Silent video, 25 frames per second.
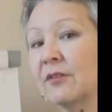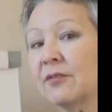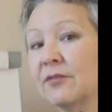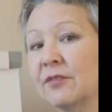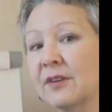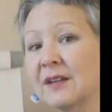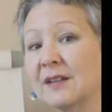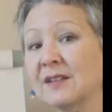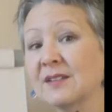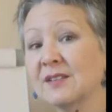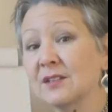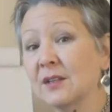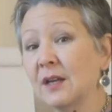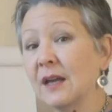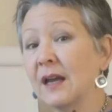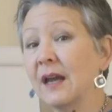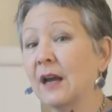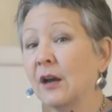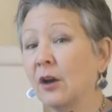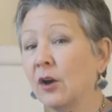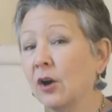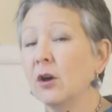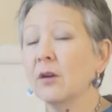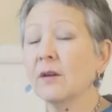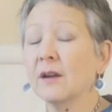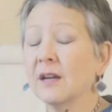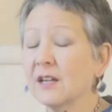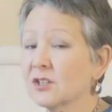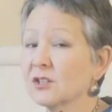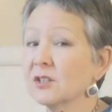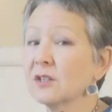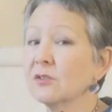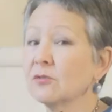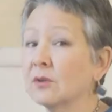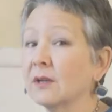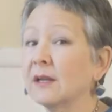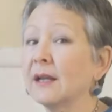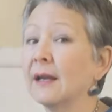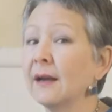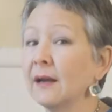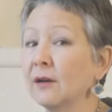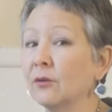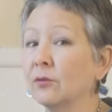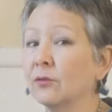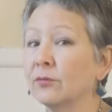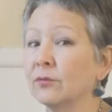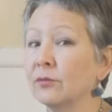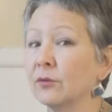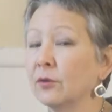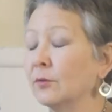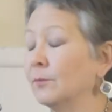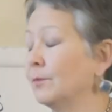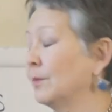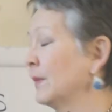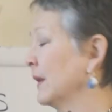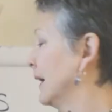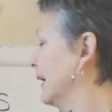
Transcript: figures that are actually really helpful.